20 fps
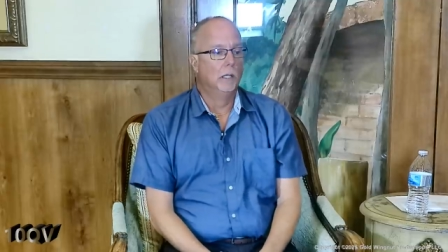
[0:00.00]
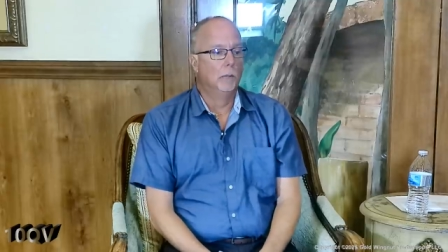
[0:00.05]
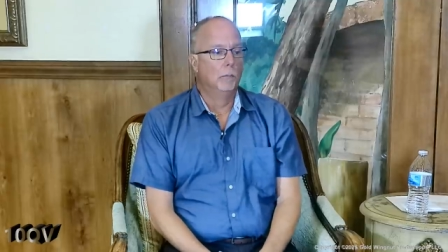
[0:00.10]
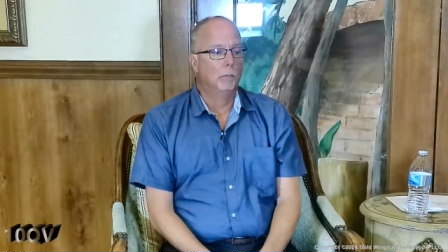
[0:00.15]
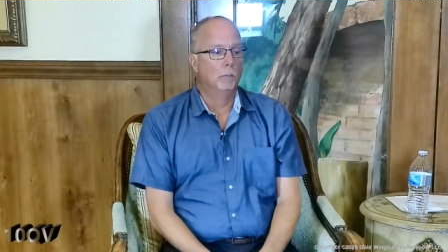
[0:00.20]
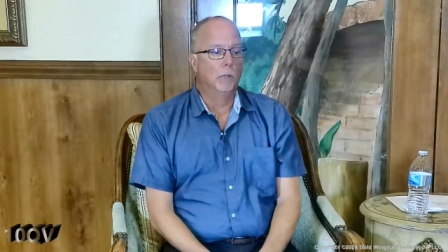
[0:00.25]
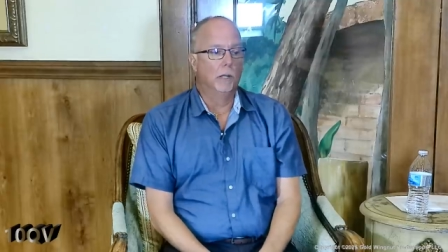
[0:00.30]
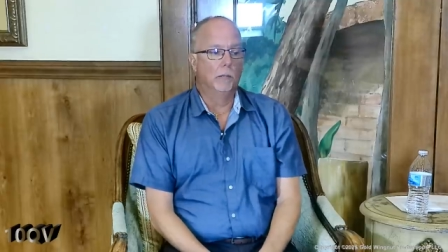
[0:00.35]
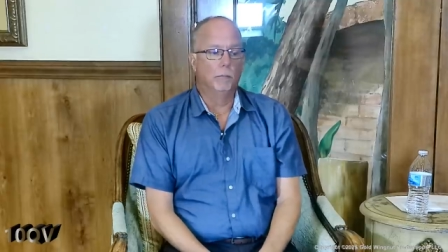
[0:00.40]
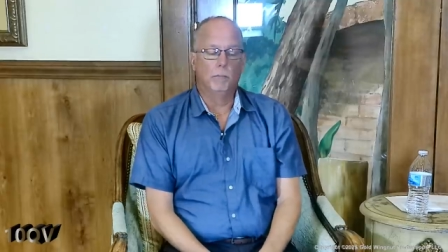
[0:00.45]

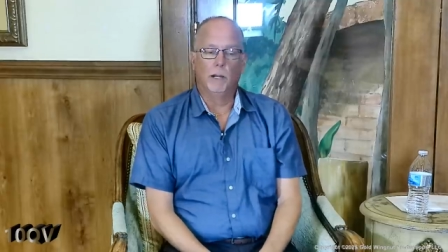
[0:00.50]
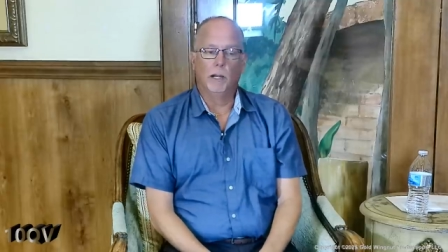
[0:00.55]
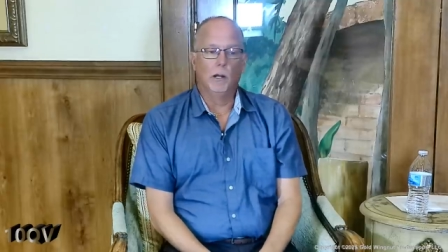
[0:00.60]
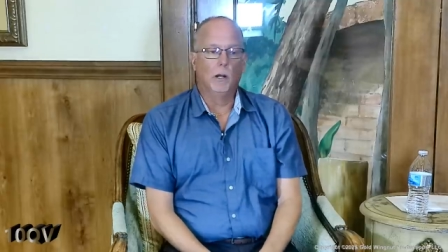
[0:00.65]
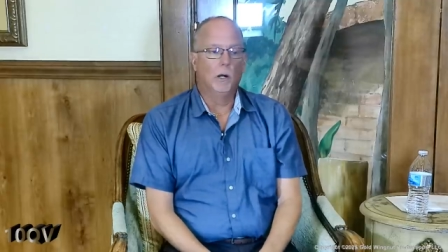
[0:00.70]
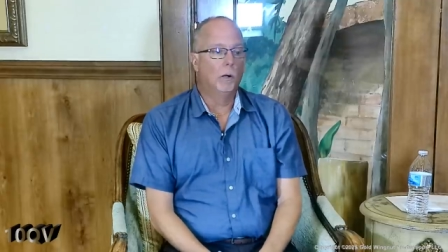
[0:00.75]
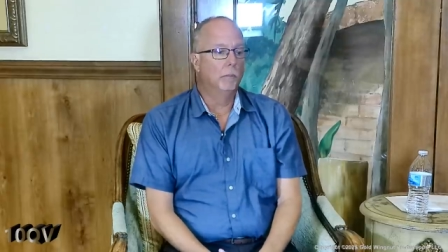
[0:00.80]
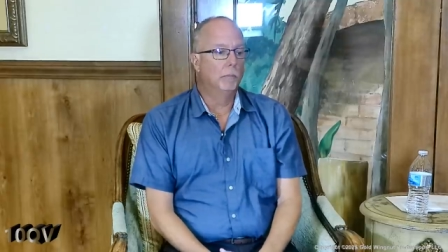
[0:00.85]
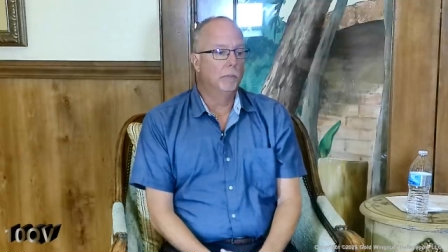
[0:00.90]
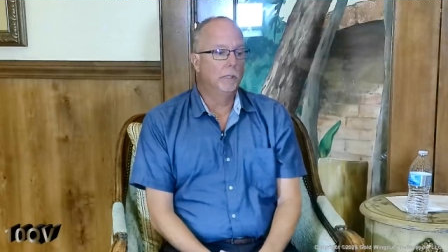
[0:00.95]
But by
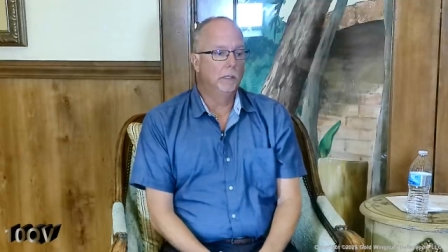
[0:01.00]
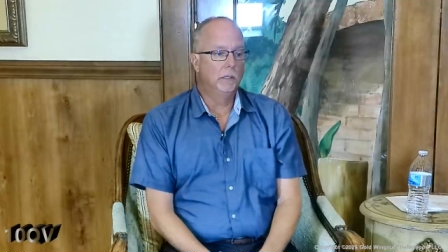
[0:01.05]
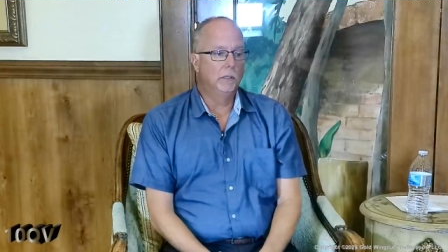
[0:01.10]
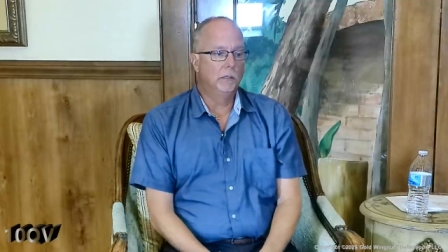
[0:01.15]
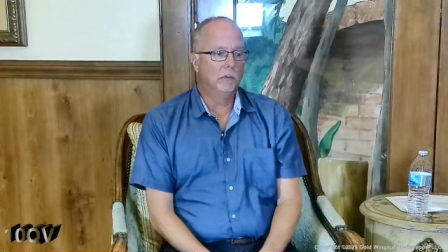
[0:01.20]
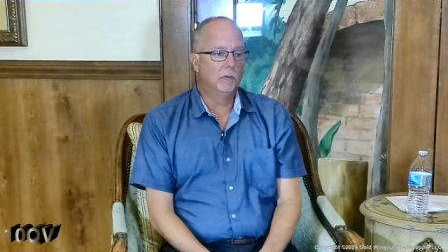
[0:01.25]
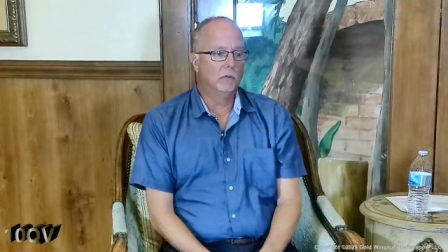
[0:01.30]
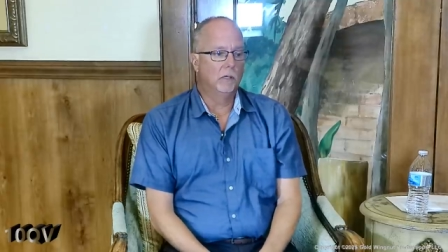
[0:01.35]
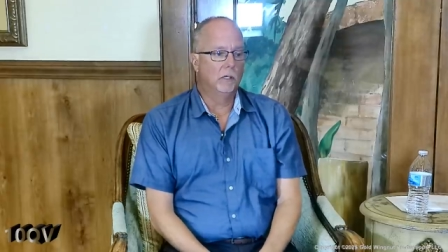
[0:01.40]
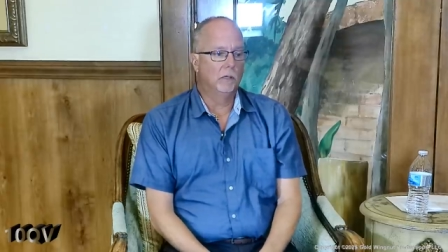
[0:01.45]
all
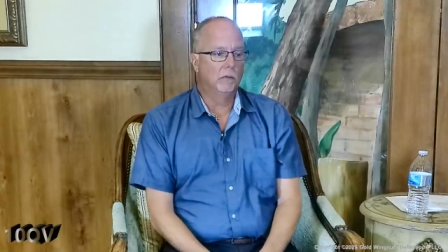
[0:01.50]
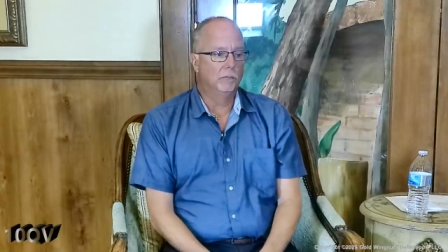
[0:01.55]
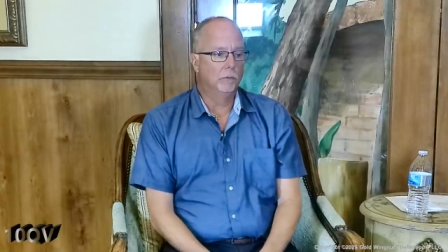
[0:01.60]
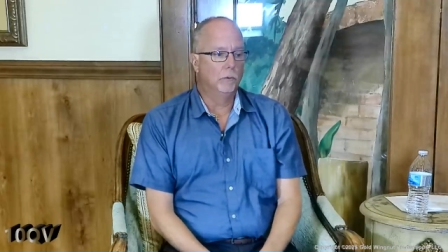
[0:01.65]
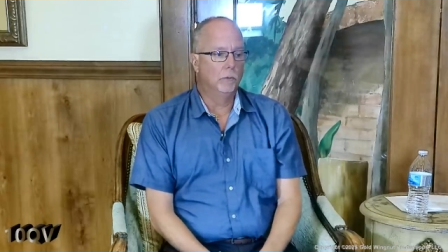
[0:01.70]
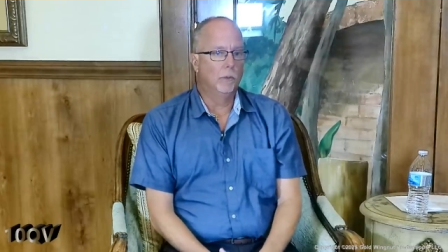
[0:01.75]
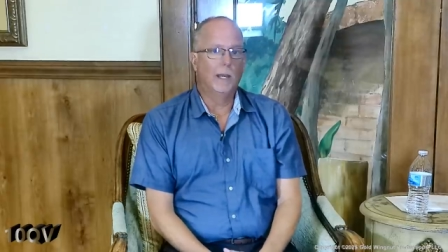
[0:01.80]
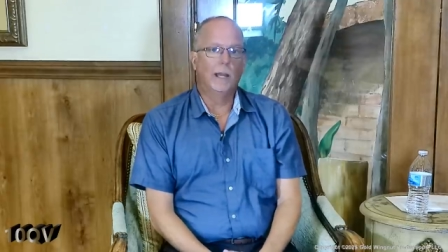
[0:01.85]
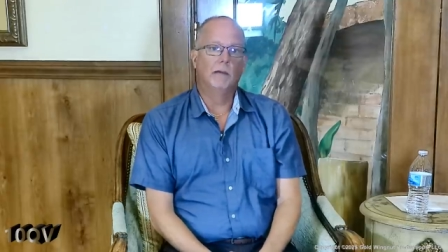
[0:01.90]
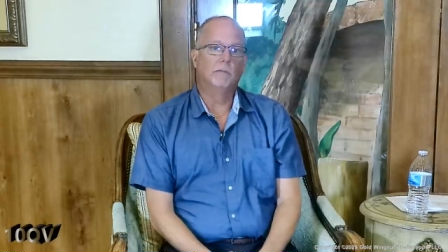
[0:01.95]
means, if you
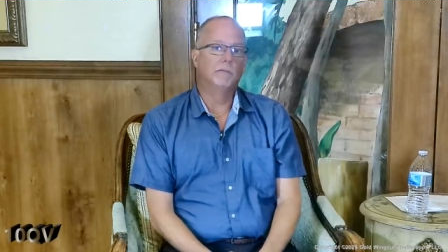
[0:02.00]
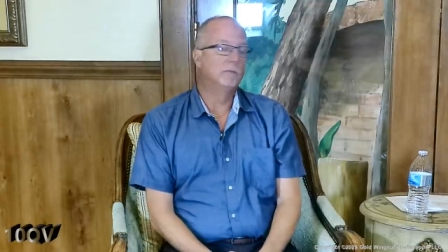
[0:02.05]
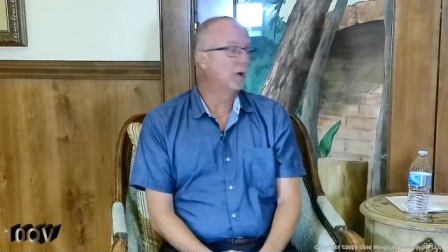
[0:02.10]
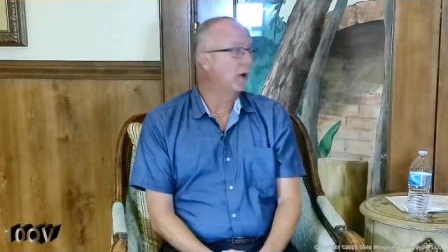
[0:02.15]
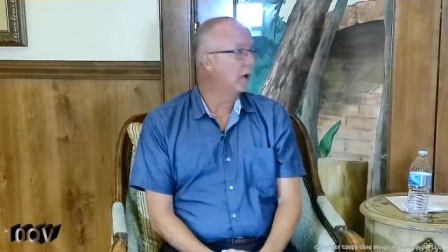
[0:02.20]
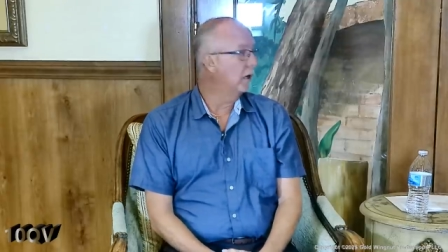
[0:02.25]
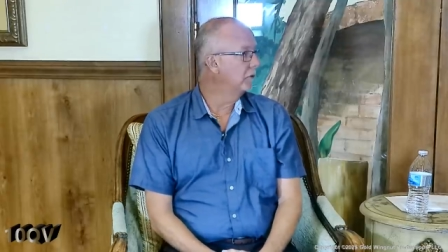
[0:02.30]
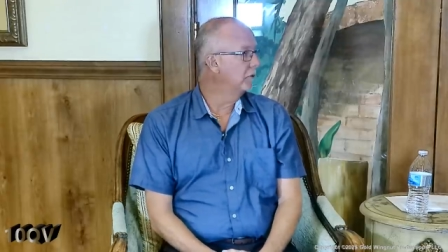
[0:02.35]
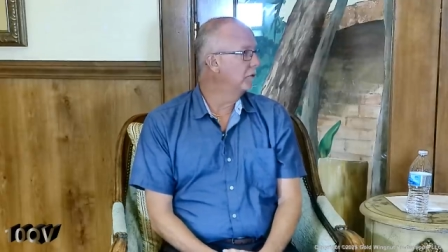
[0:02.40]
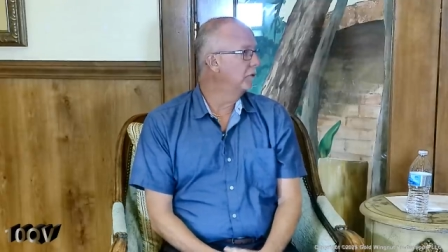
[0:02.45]
have
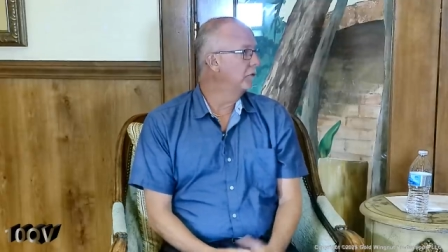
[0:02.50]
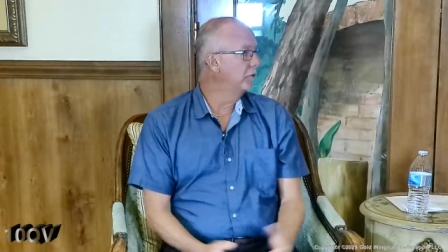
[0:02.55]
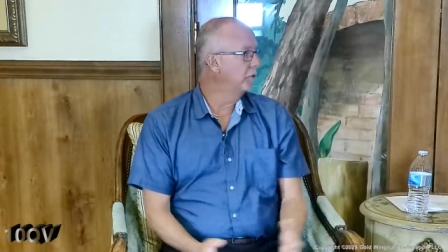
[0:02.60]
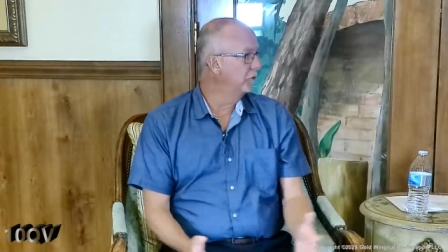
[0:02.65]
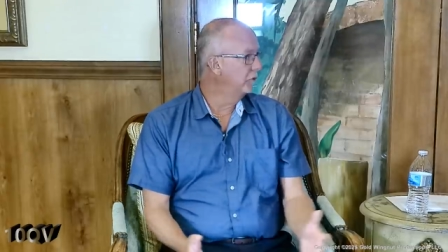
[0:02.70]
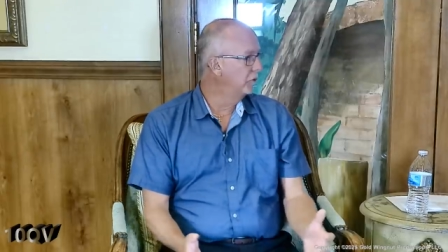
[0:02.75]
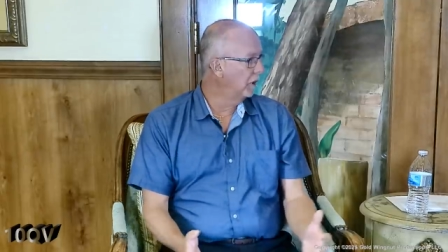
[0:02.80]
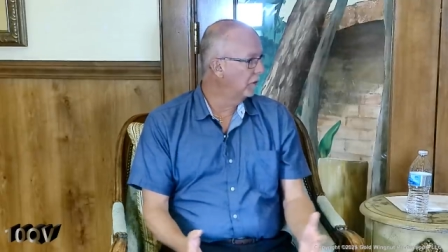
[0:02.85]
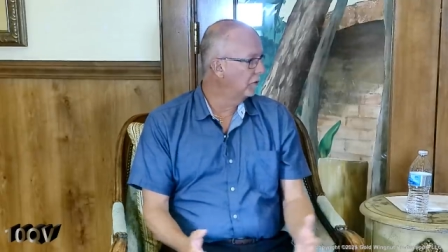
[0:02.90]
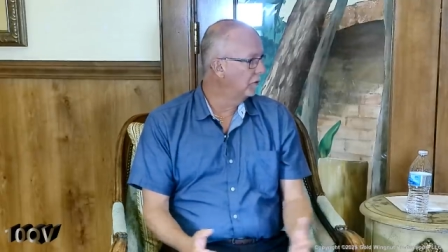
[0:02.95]
thoughts or
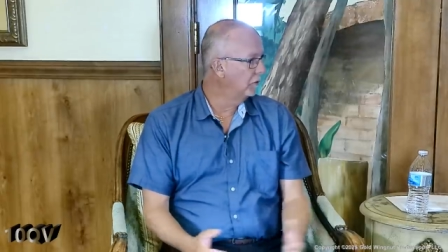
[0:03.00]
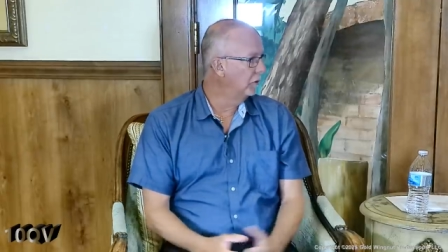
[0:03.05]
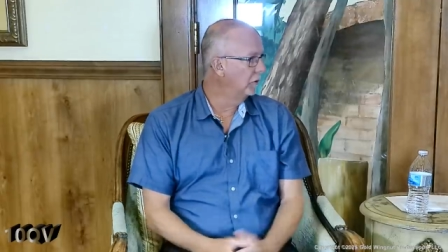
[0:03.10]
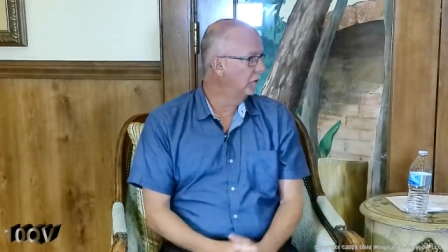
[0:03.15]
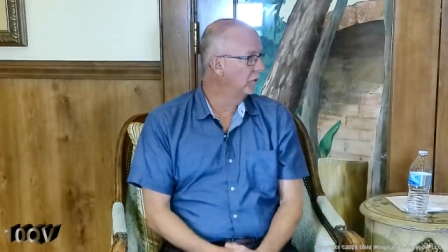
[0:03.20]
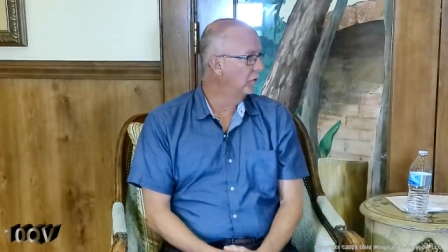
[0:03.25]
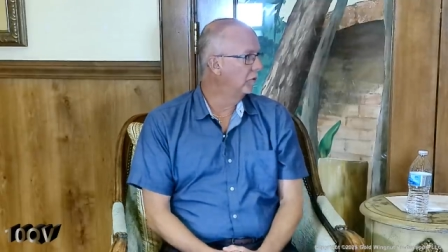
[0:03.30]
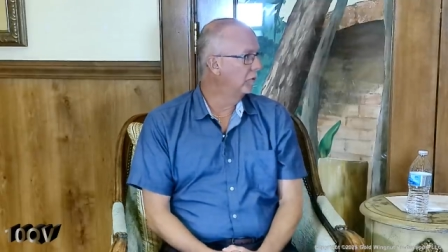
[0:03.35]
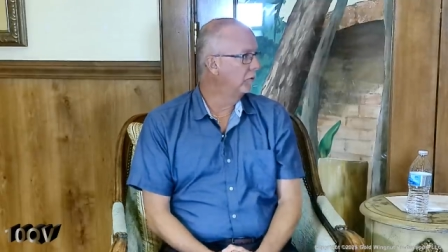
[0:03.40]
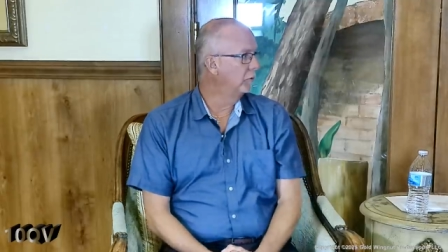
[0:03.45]

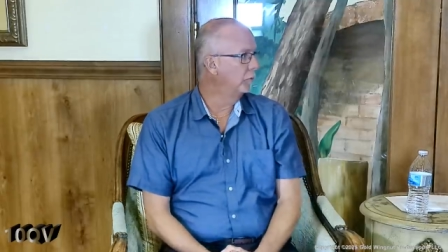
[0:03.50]
suggestions,